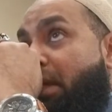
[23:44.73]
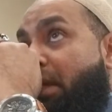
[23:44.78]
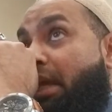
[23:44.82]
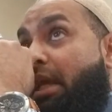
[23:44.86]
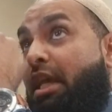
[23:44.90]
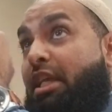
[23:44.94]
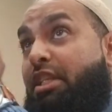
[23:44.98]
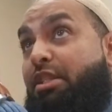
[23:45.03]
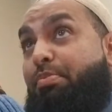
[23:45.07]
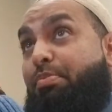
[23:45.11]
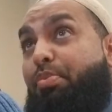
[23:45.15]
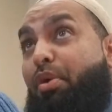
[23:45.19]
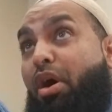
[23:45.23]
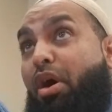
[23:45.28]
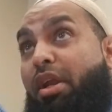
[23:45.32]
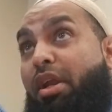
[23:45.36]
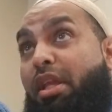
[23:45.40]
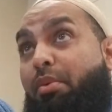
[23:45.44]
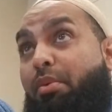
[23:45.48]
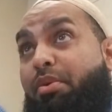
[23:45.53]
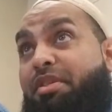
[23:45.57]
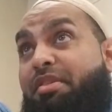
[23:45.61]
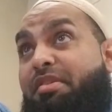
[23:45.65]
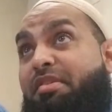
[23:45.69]
His
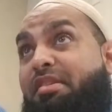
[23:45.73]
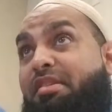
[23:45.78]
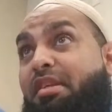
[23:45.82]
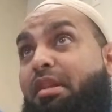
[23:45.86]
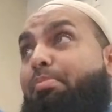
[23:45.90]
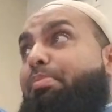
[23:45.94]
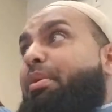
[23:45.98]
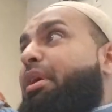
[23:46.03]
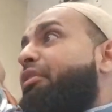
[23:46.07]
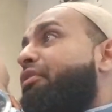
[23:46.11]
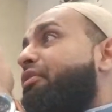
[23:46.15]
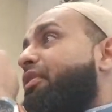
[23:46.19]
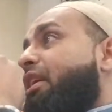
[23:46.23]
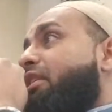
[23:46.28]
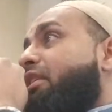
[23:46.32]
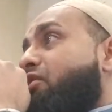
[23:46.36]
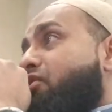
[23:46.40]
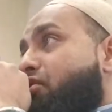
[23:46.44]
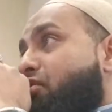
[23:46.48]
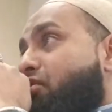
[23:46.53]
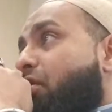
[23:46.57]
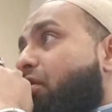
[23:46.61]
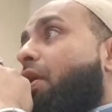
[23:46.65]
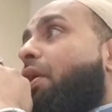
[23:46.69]
body was still buff and
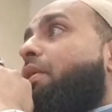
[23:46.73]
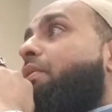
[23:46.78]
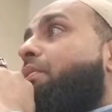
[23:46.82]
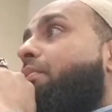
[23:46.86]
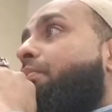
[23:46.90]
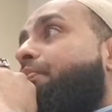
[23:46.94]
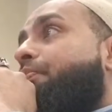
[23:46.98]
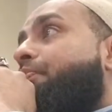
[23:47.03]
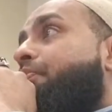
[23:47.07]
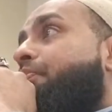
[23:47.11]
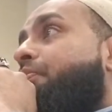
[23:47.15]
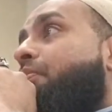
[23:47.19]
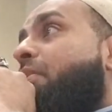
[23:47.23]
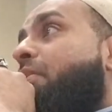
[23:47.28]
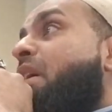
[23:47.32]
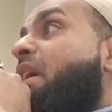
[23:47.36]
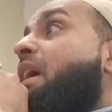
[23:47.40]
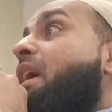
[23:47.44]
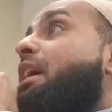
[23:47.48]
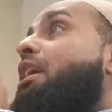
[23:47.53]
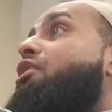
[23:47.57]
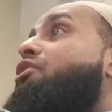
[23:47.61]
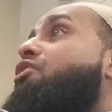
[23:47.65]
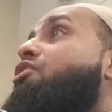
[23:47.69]
strong.
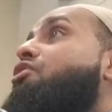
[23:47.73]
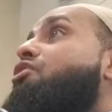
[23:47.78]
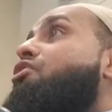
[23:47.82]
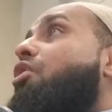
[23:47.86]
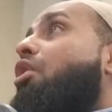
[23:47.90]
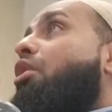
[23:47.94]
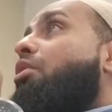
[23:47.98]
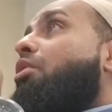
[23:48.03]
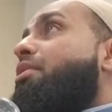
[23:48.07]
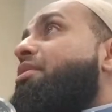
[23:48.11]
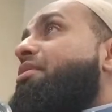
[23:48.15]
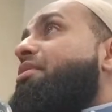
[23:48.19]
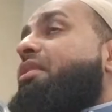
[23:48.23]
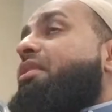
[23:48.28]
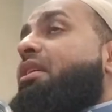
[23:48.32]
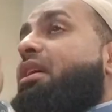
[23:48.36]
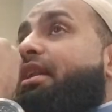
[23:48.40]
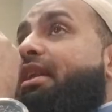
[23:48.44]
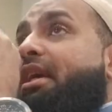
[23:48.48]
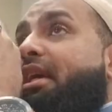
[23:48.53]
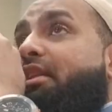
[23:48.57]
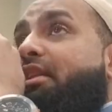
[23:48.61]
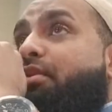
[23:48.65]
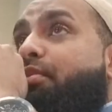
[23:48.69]
His soul was
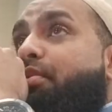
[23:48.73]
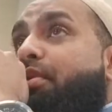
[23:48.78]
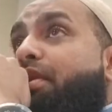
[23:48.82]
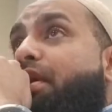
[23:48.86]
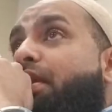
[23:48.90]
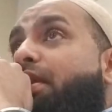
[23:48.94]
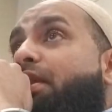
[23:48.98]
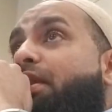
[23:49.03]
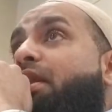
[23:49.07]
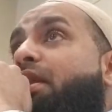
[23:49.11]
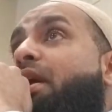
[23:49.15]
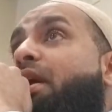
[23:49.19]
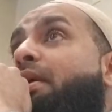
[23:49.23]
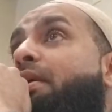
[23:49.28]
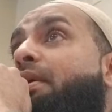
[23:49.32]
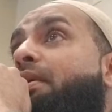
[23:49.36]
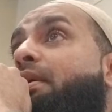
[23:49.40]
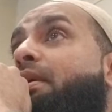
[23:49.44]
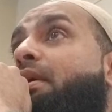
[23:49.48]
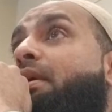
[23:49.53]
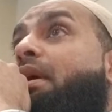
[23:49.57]
connected with Allah.